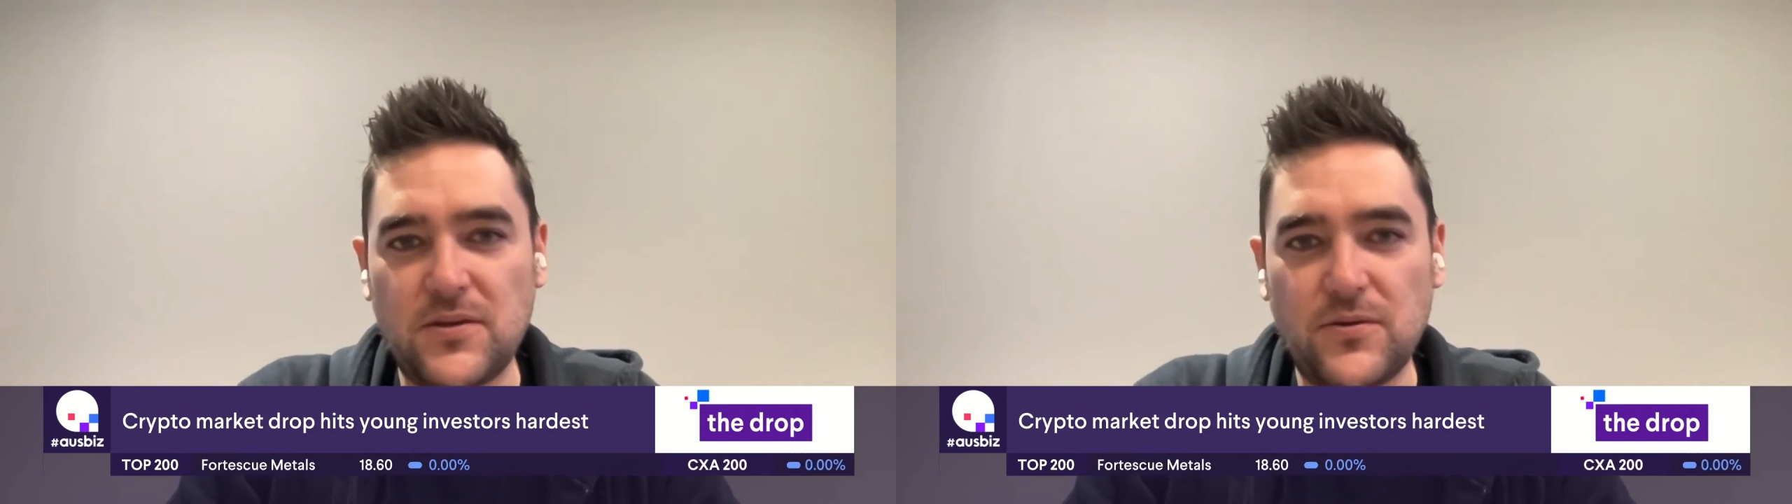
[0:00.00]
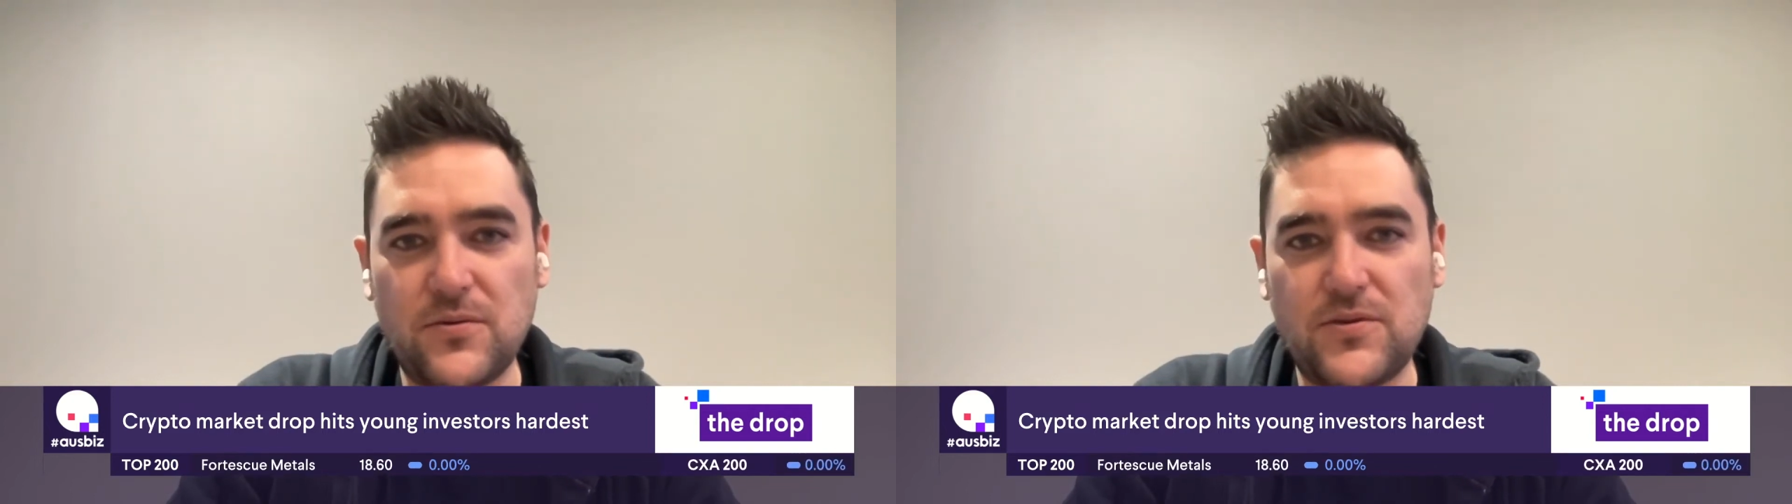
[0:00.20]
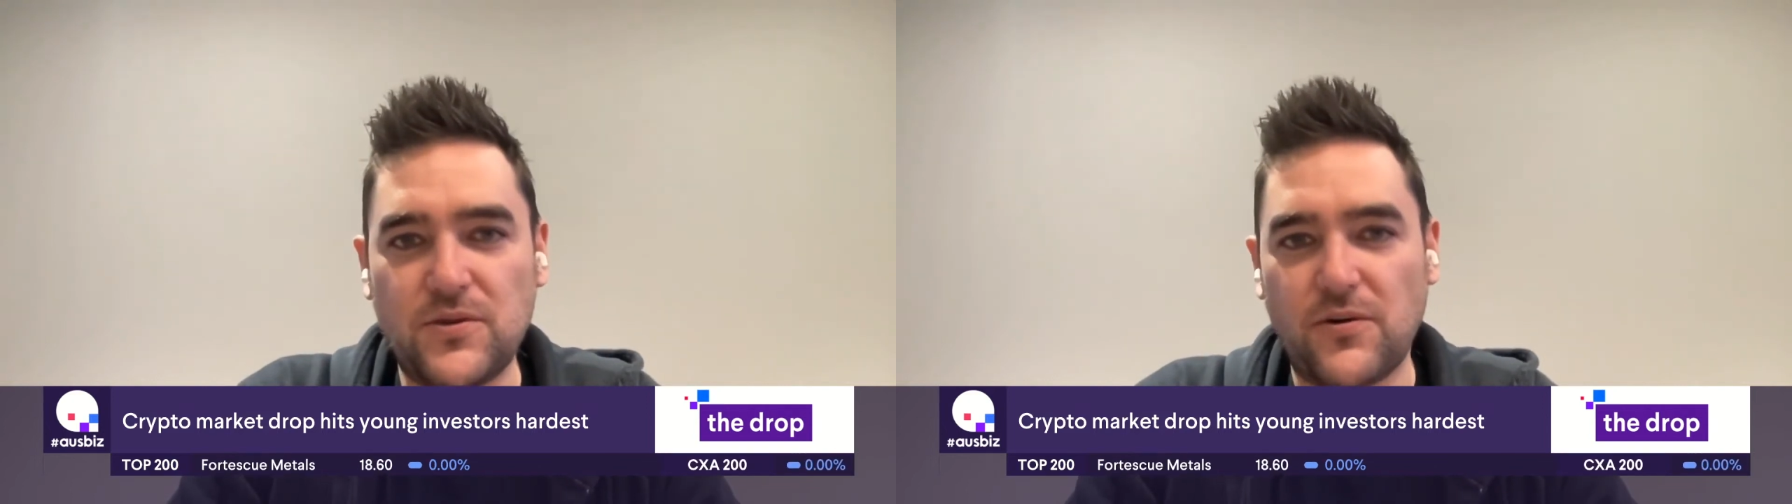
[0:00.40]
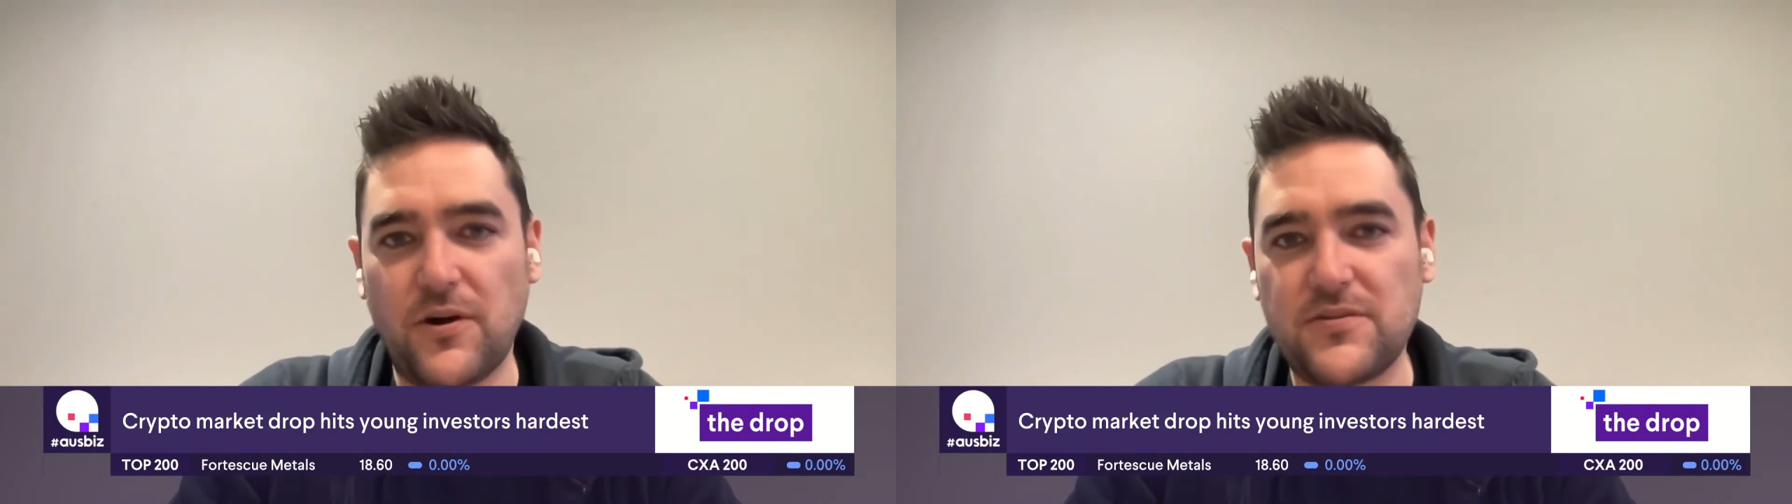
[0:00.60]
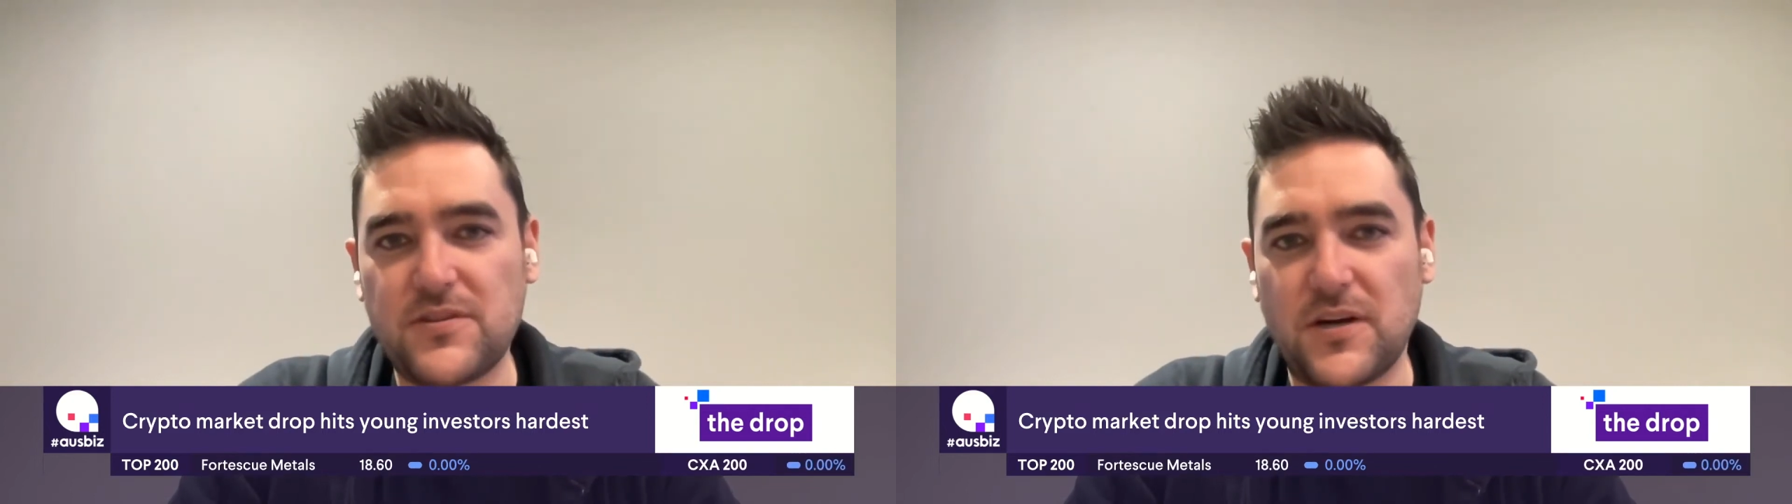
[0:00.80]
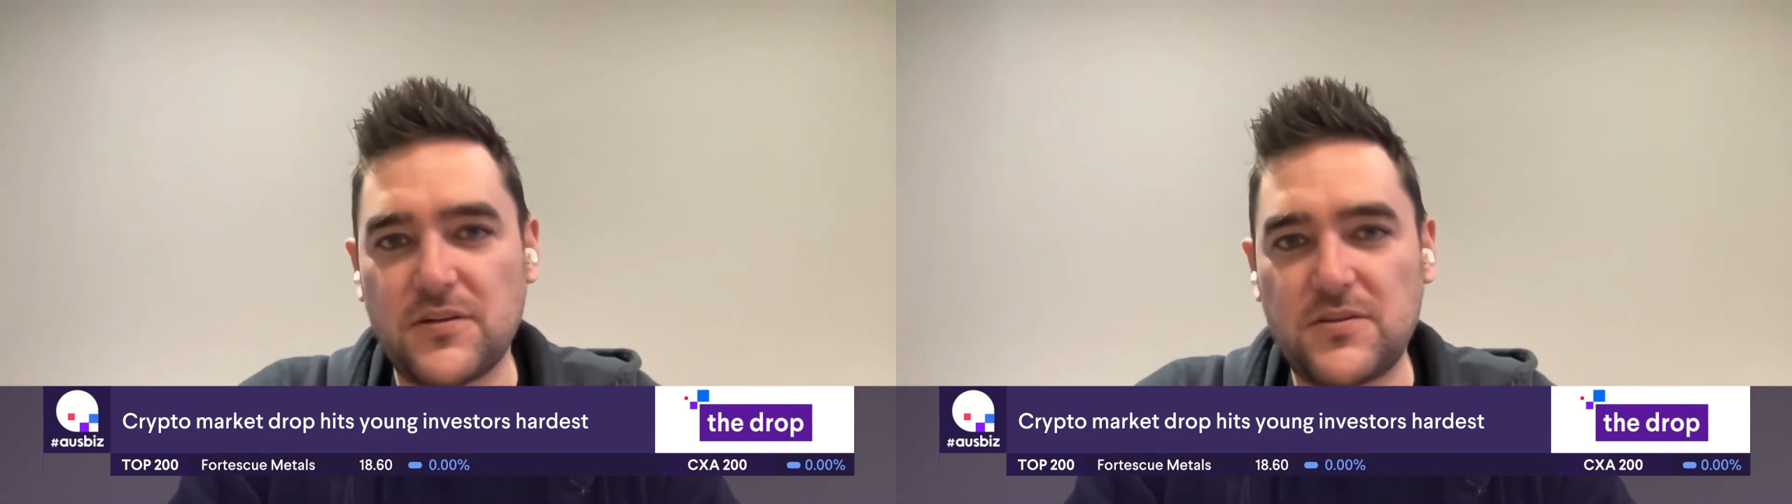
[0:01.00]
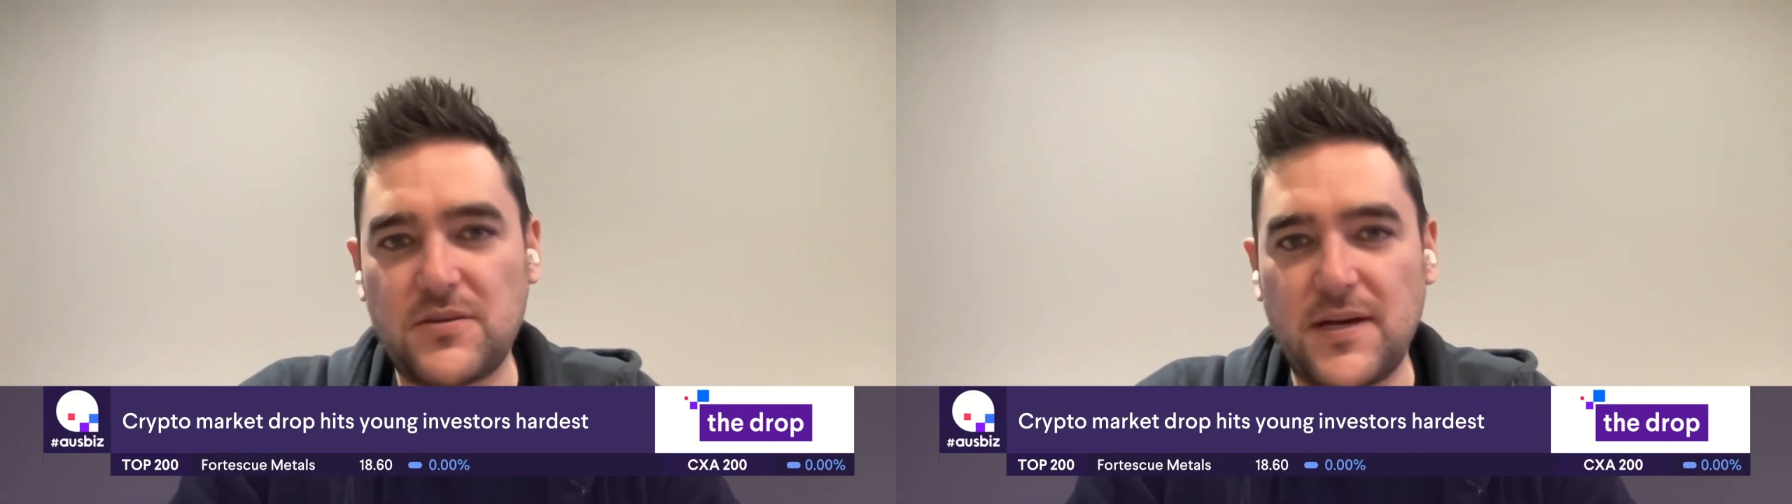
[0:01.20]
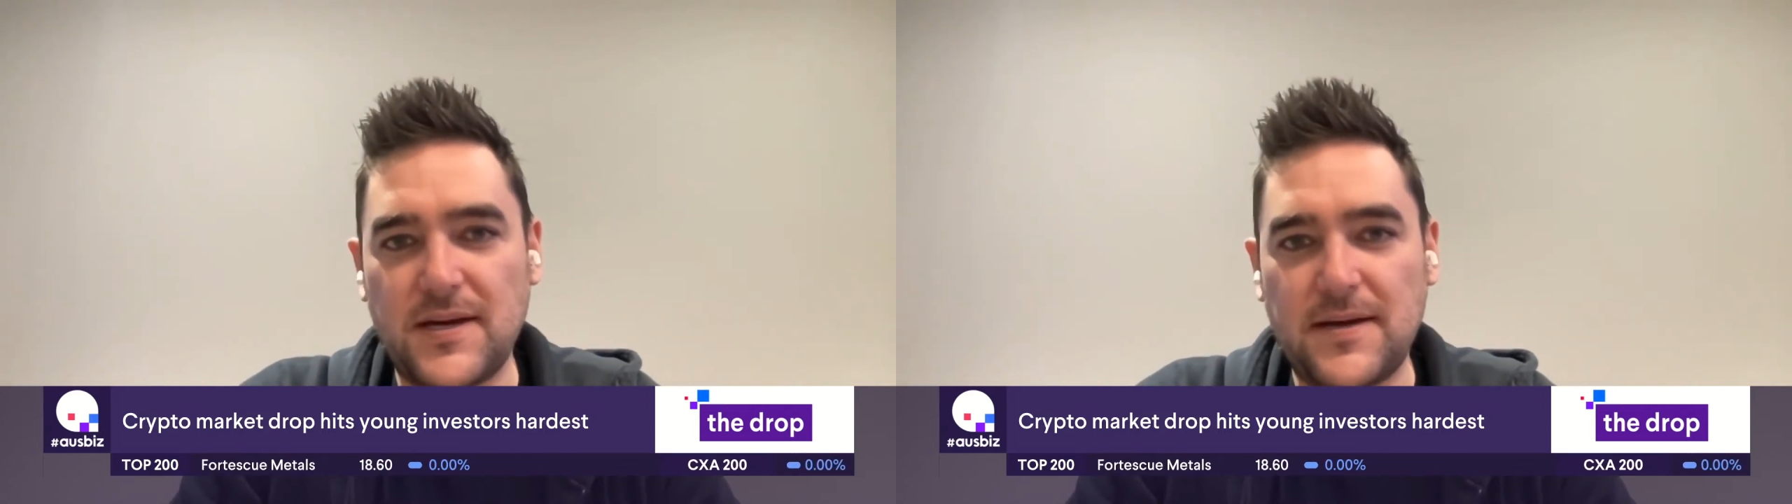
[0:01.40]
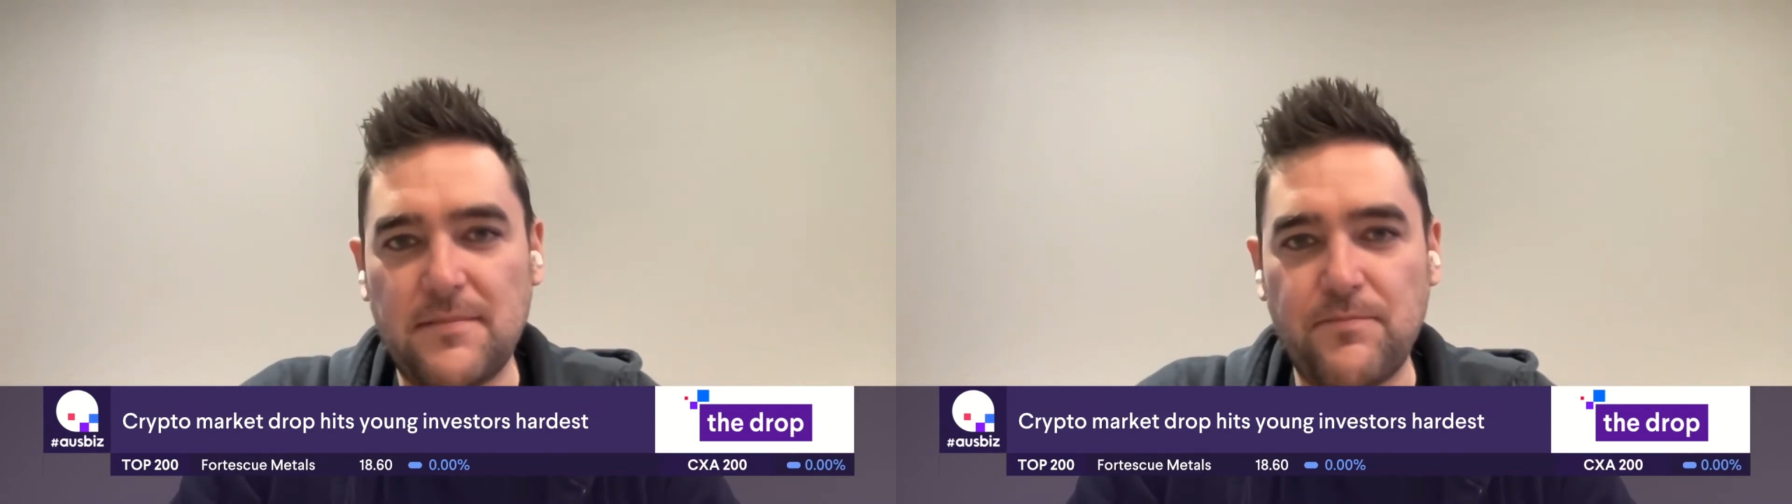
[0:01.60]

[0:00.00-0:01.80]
to growth stocks